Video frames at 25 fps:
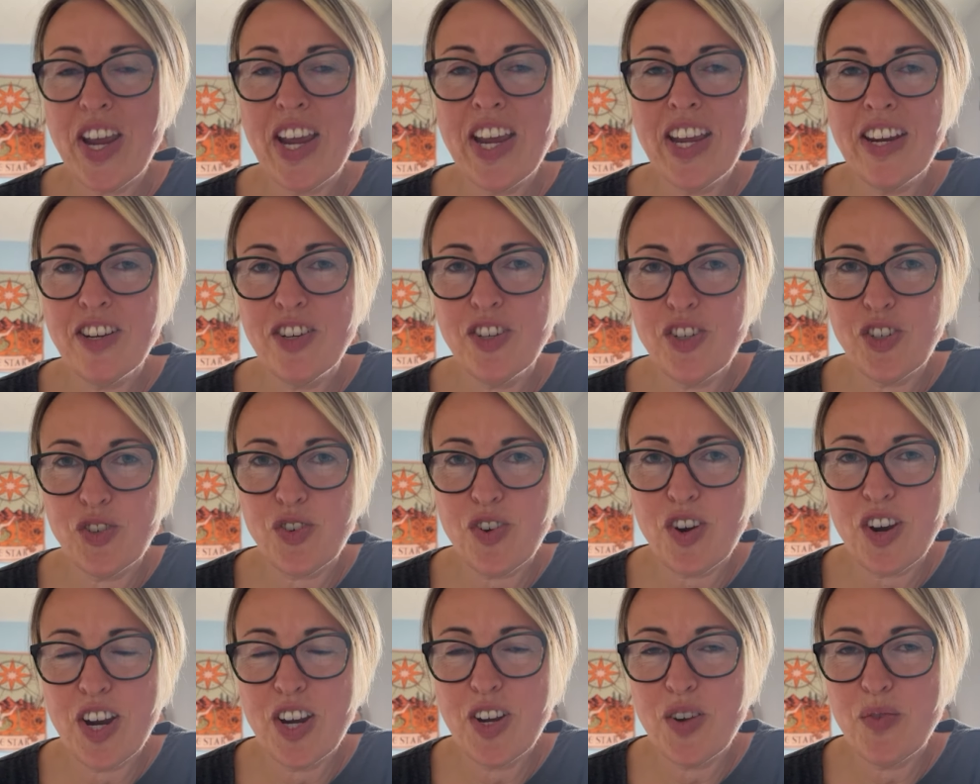in a
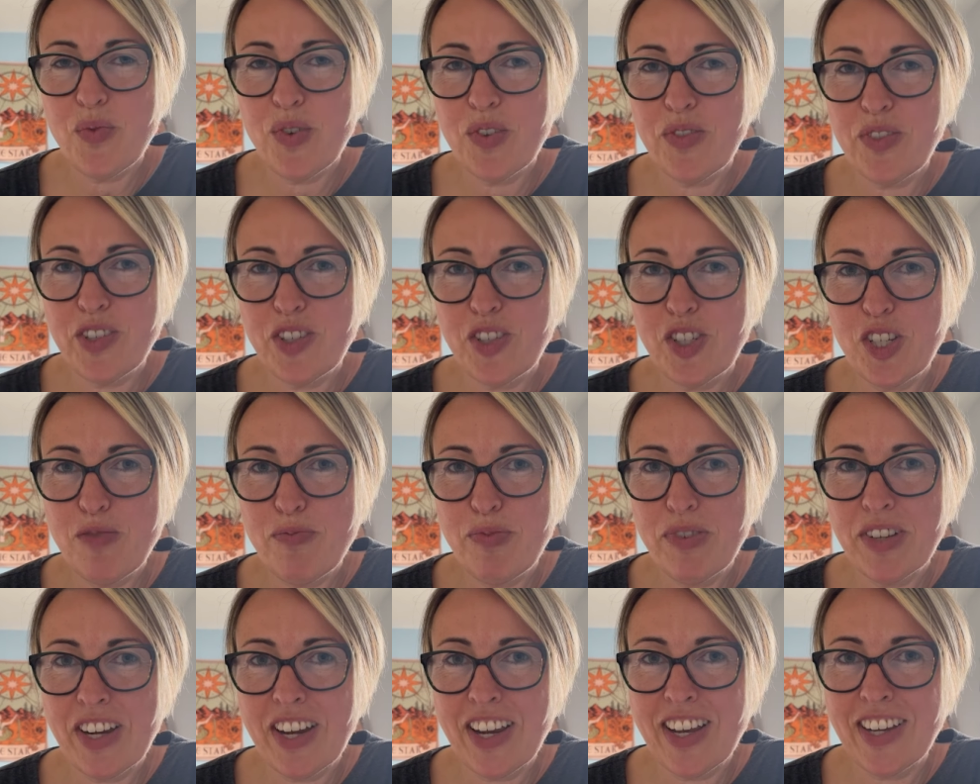trine with the
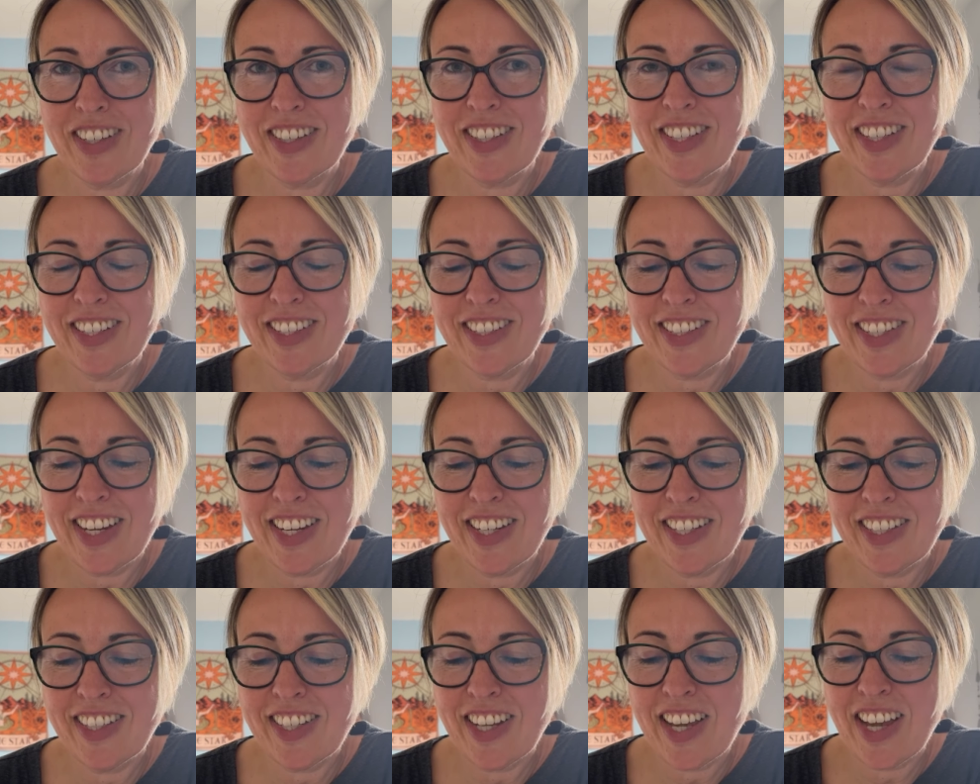supergalactic
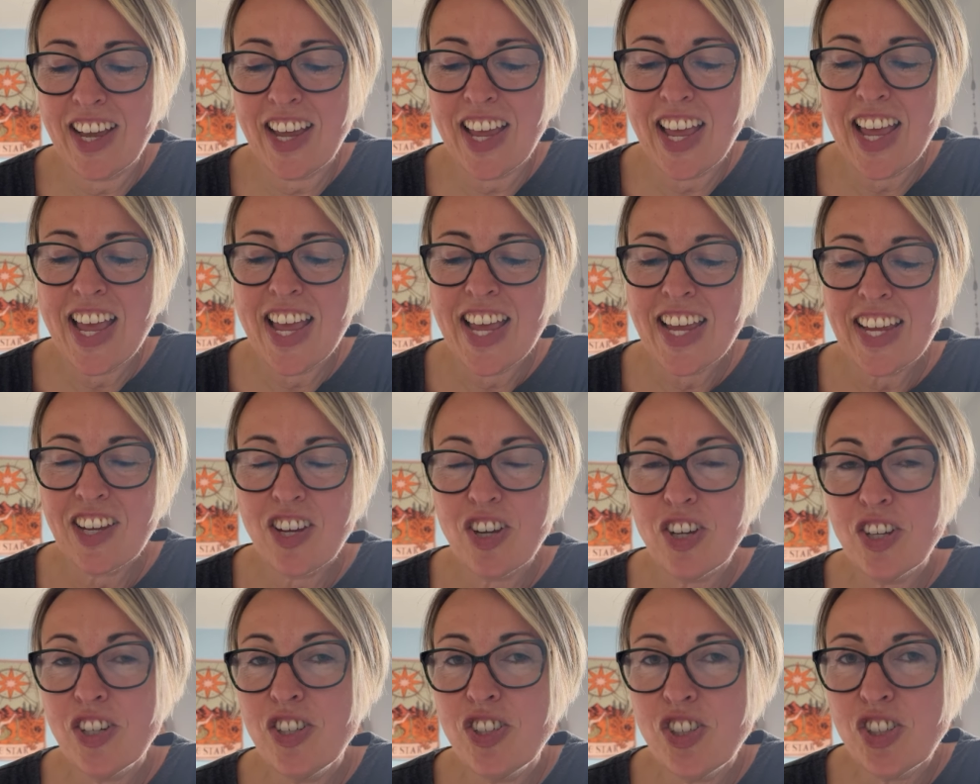center,
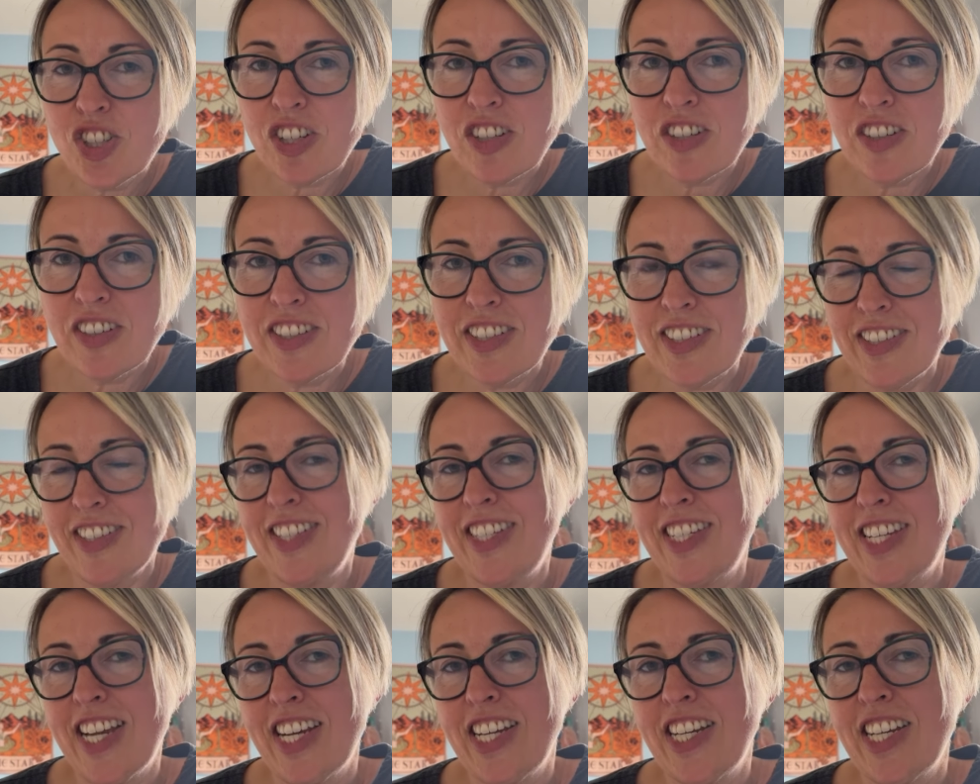conjunct
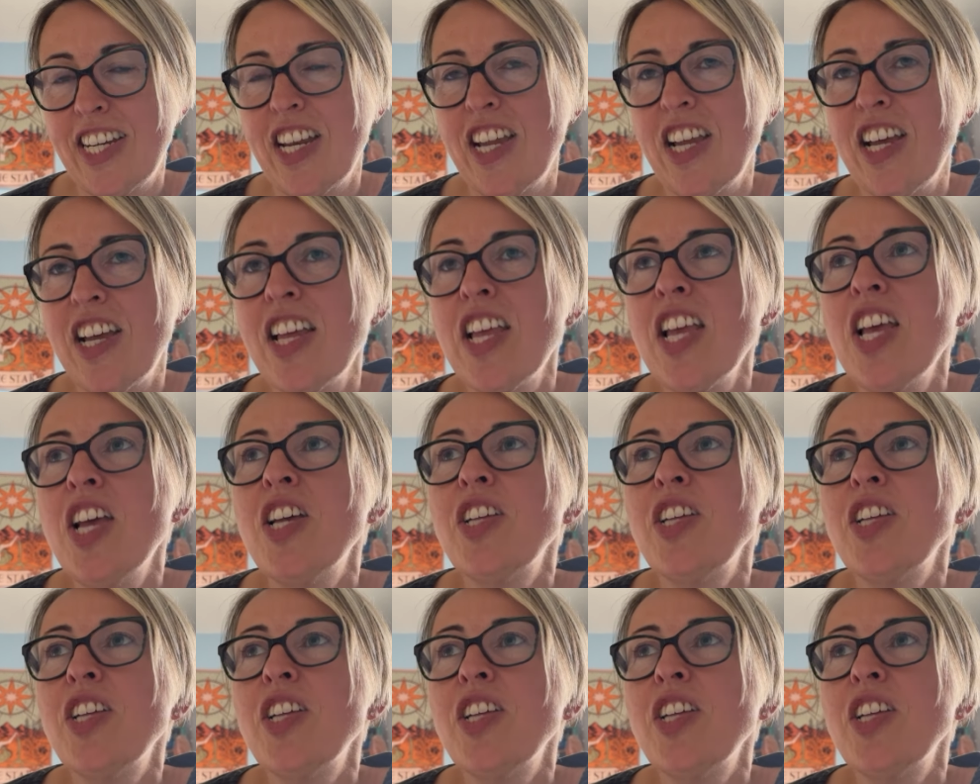Sedna.